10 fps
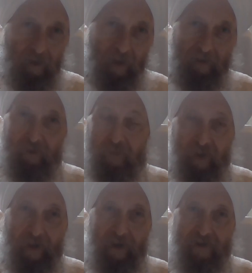
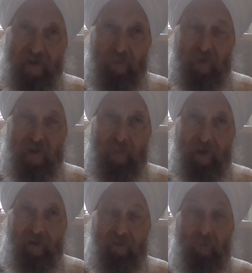everybody has their
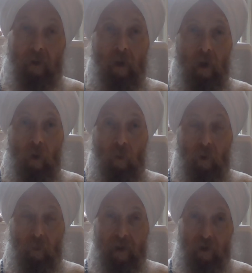perspective. But
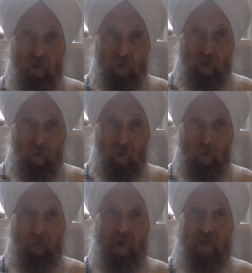what we can do
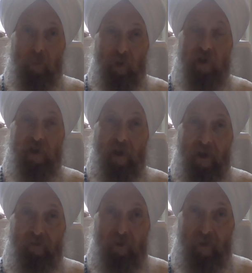is appreciate
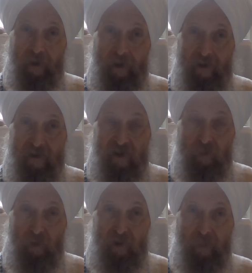everybody else's
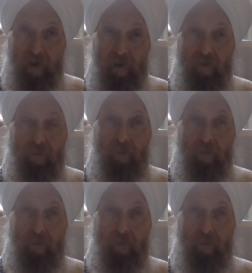perspective.